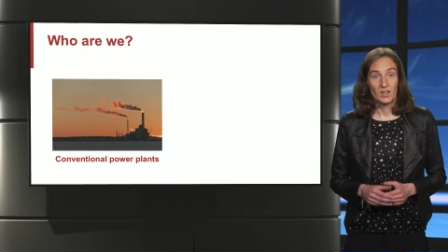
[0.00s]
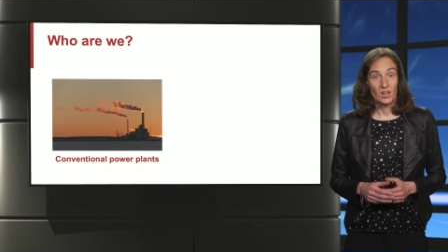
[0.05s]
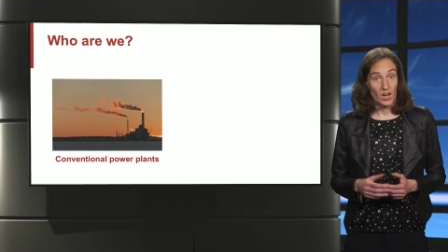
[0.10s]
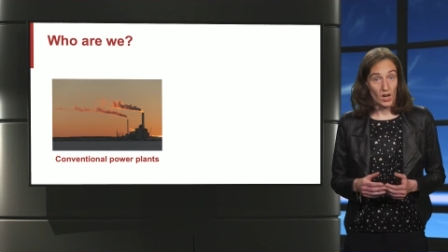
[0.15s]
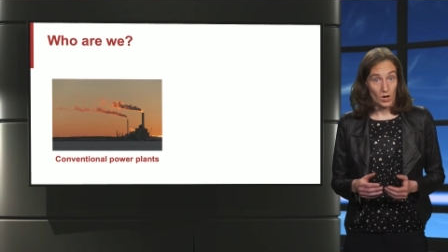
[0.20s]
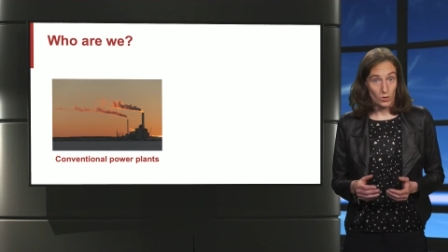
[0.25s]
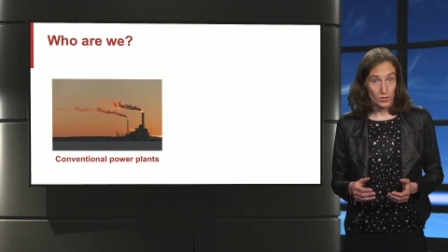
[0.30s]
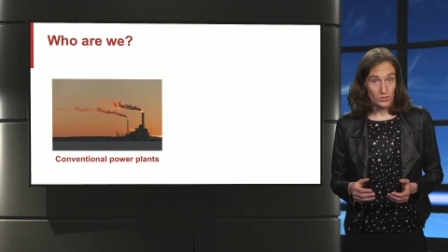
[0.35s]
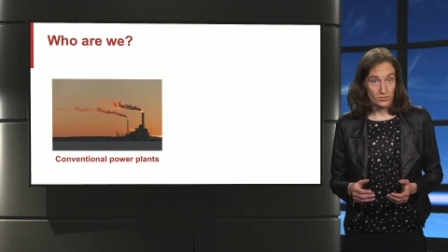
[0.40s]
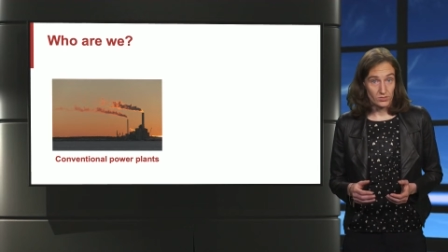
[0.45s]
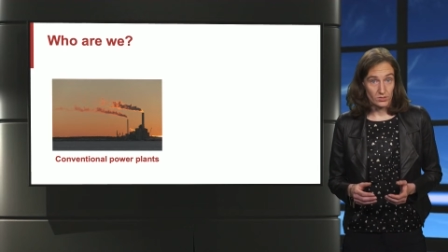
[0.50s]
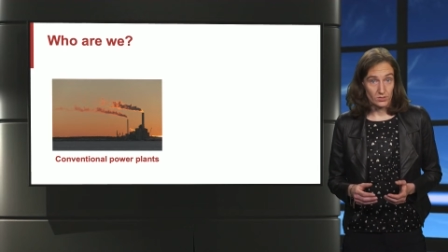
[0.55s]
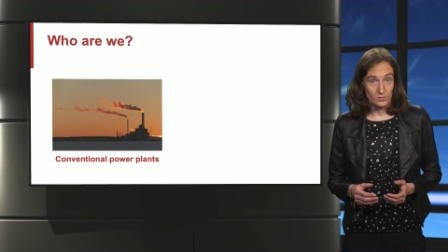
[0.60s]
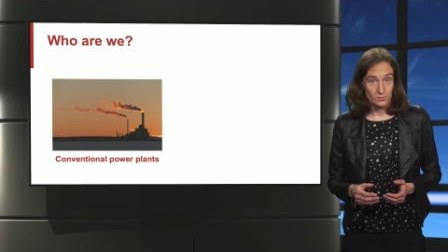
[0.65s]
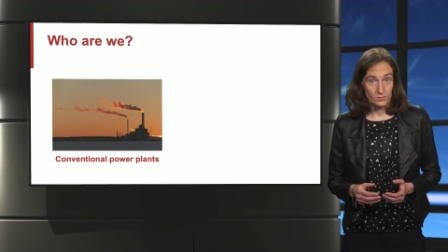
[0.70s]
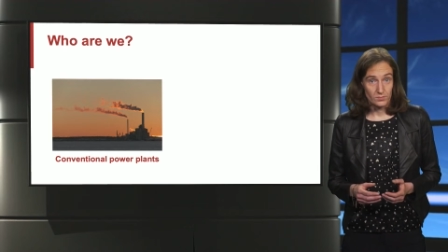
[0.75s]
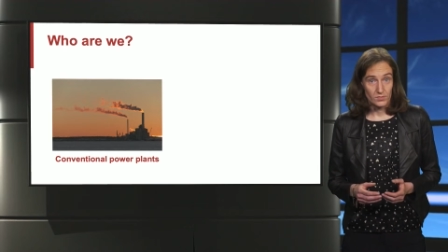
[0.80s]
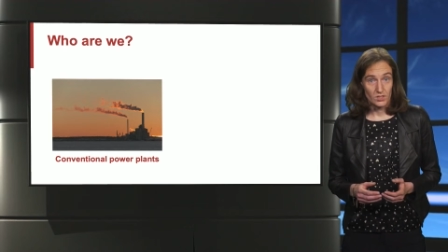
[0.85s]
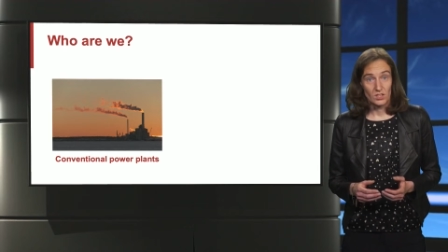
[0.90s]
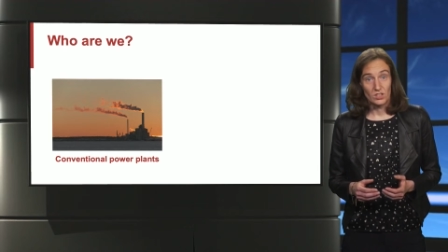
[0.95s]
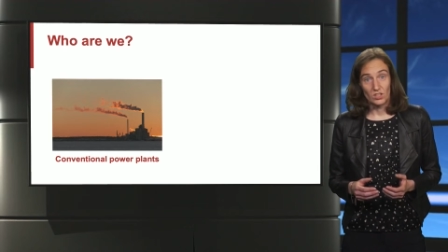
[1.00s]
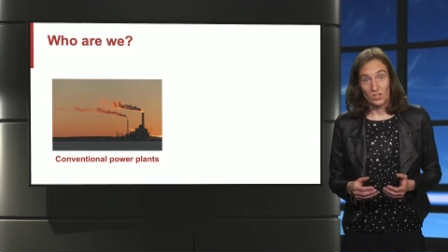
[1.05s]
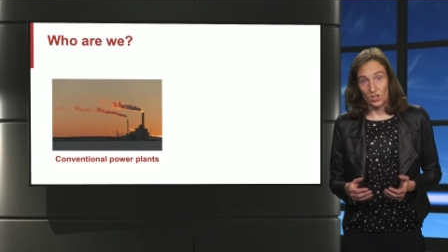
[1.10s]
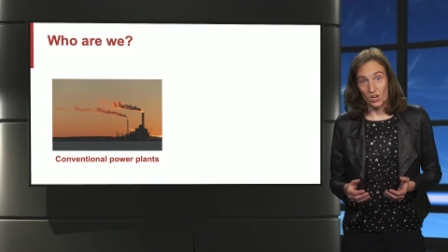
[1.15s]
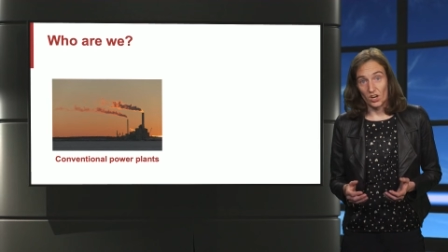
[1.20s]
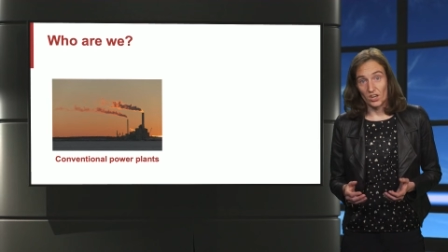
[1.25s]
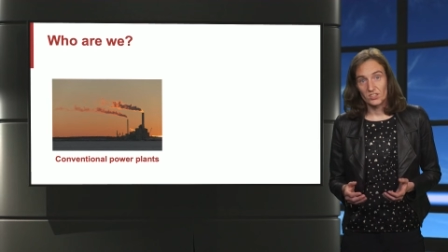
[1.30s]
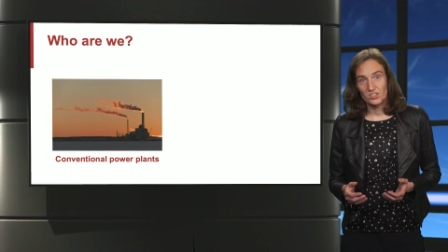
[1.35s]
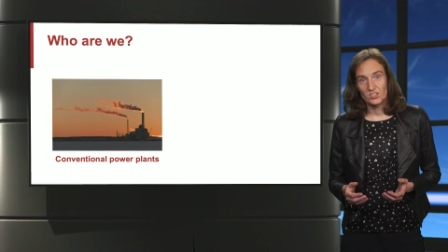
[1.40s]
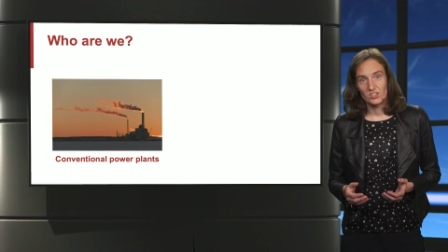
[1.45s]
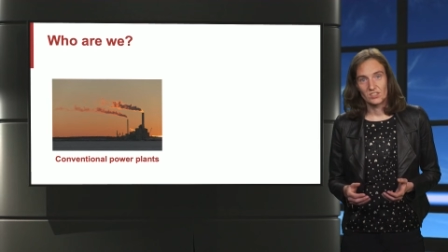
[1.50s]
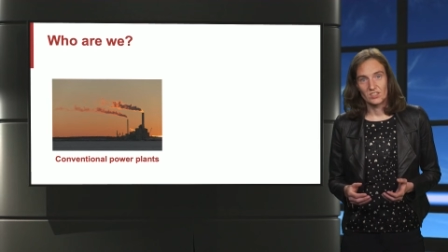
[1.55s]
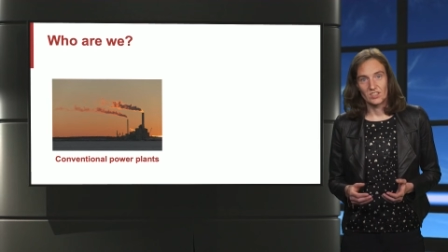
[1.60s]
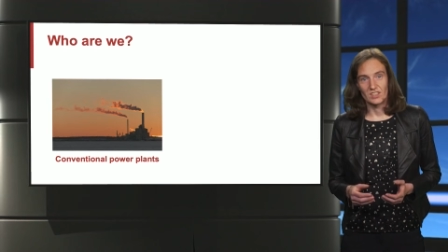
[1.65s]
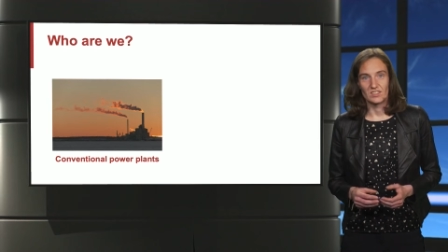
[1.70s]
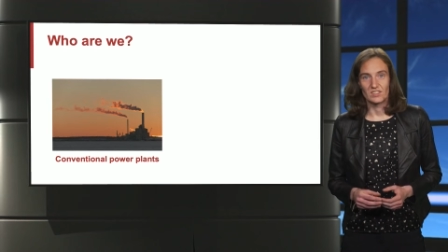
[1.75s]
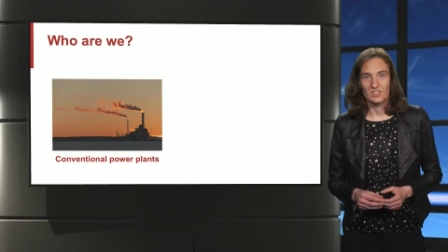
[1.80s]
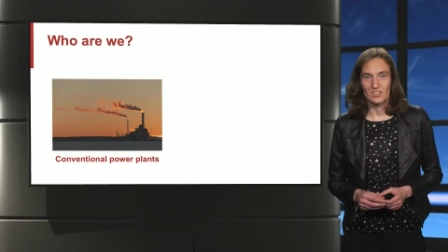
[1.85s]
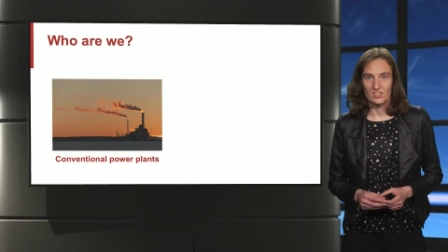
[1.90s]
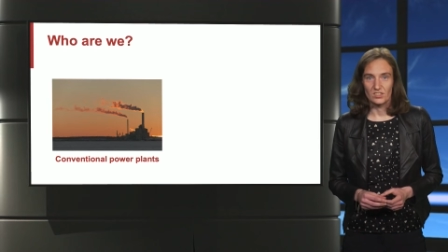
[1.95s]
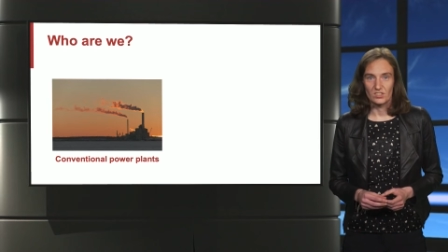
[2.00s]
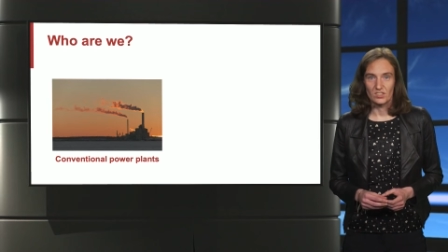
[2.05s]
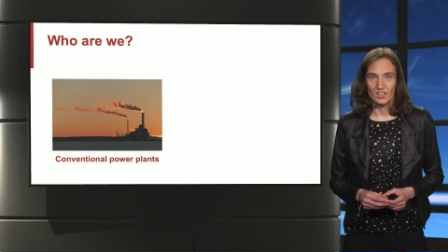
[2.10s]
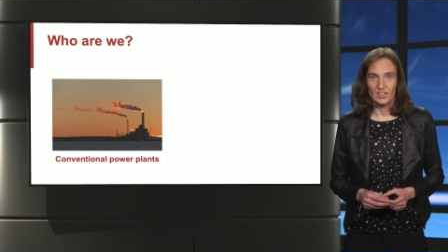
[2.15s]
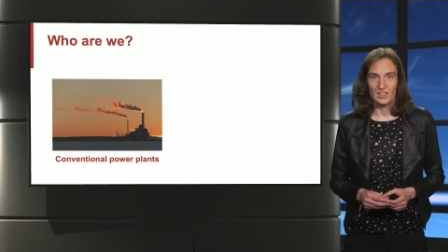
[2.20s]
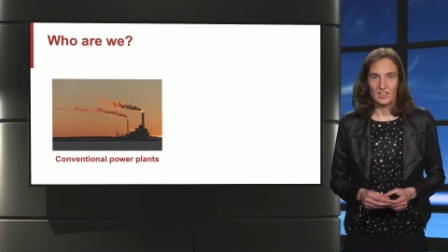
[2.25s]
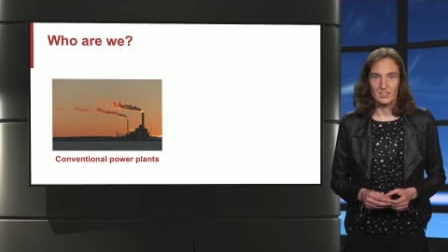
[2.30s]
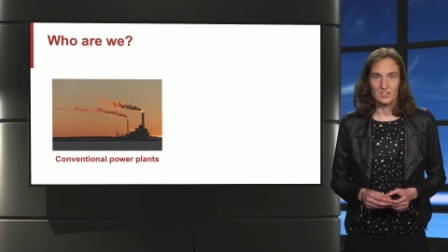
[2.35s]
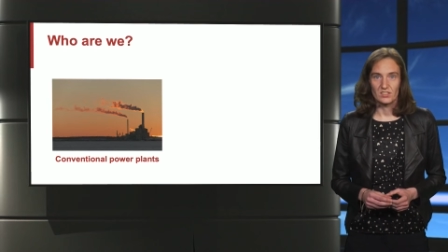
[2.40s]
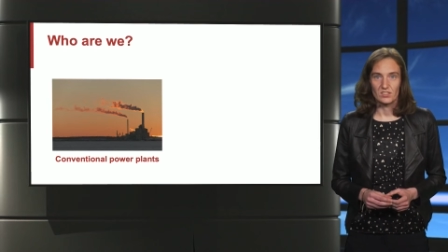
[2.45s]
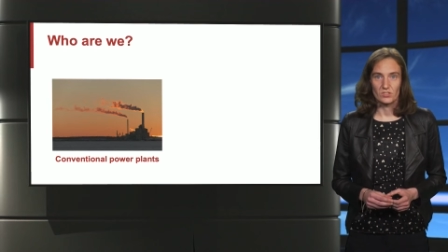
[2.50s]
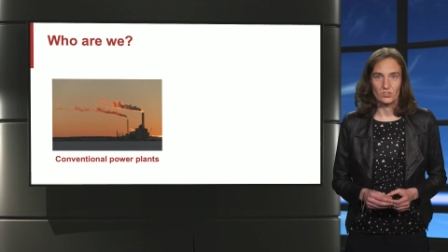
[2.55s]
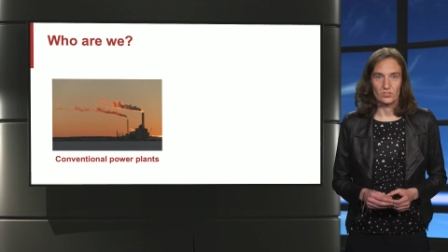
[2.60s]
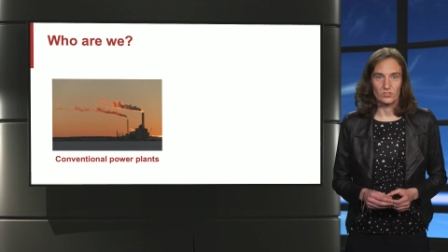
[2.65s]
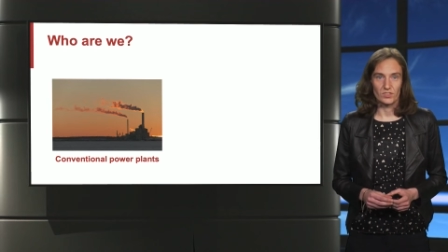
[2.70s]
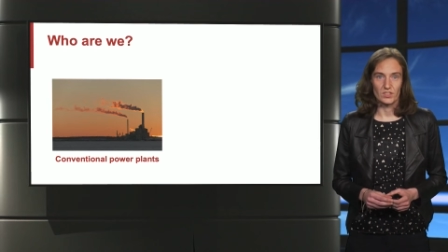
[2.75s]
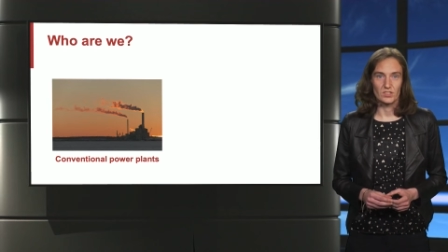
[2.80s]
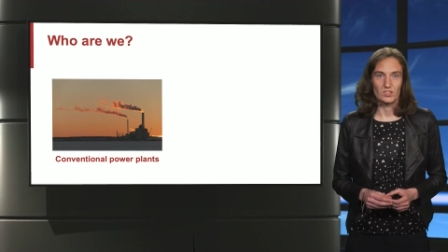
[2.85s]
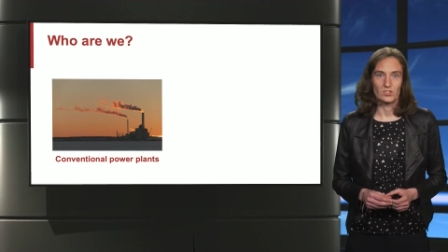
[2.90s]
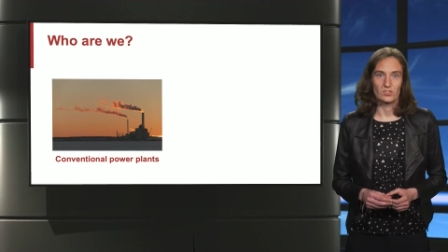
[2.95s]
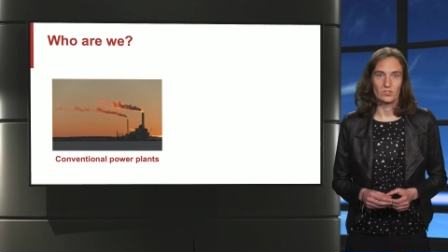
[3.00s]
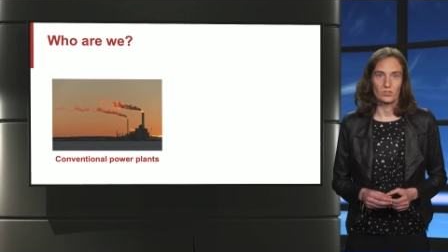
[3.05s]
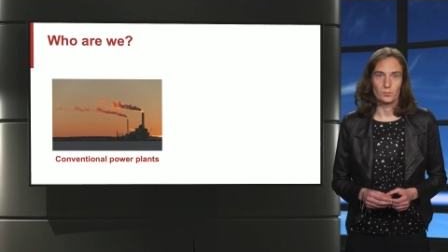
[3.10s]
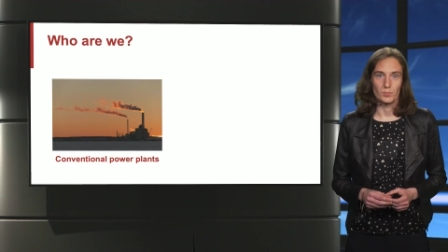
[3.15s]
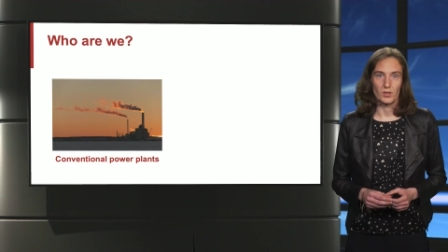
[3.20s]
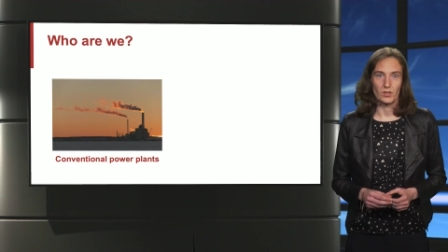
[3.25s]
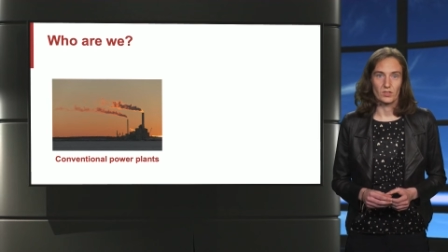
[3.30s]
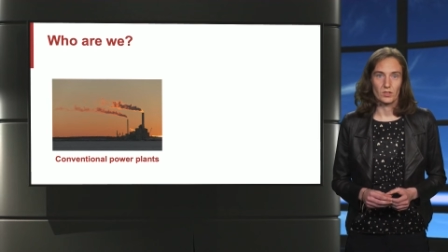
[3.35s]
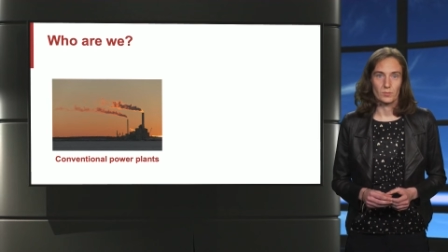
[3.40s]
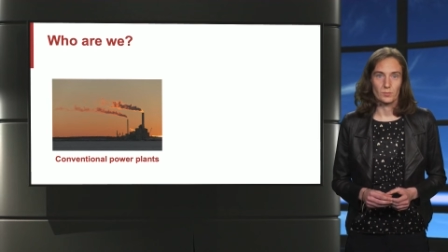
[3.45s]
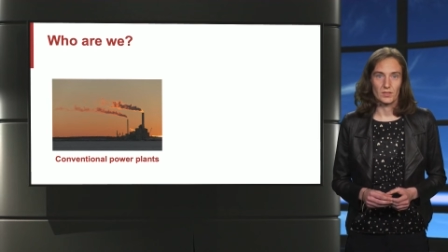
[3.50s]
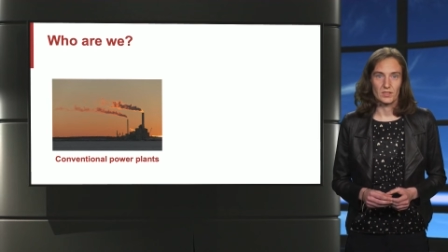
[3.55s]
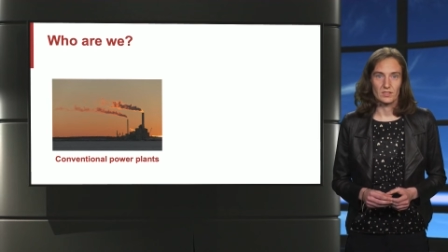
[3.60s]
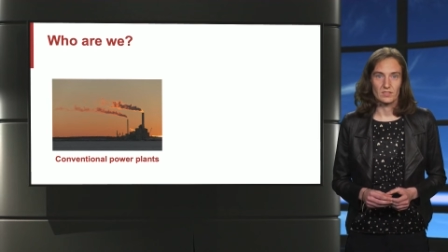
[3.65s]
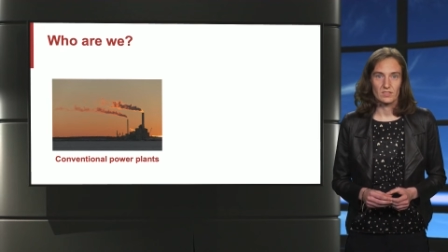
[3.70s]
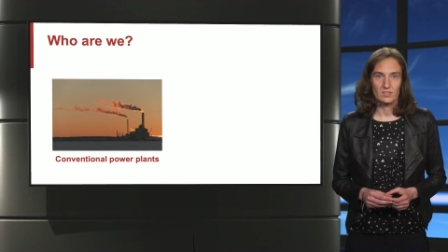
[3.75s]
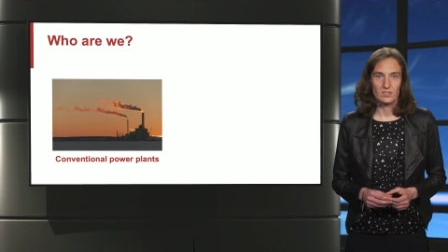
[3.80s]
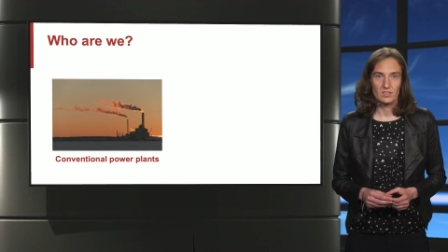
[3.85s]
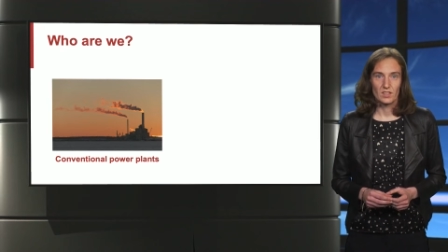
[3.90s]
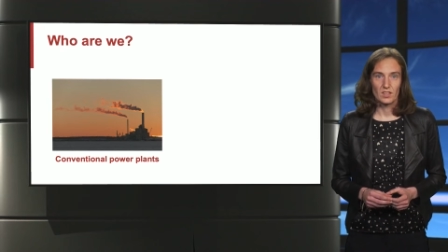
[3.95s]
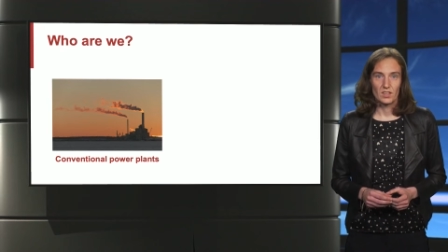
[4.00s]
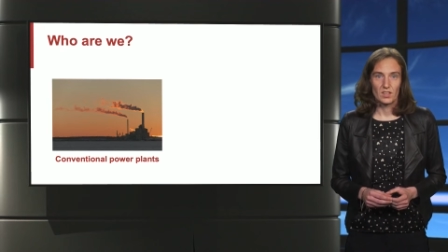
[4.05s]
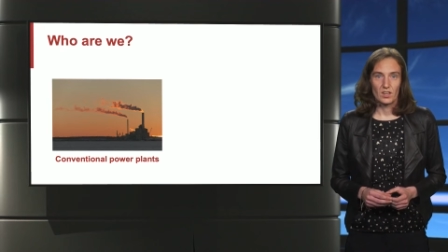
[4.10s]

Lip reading: However, large and centralized conventional power plants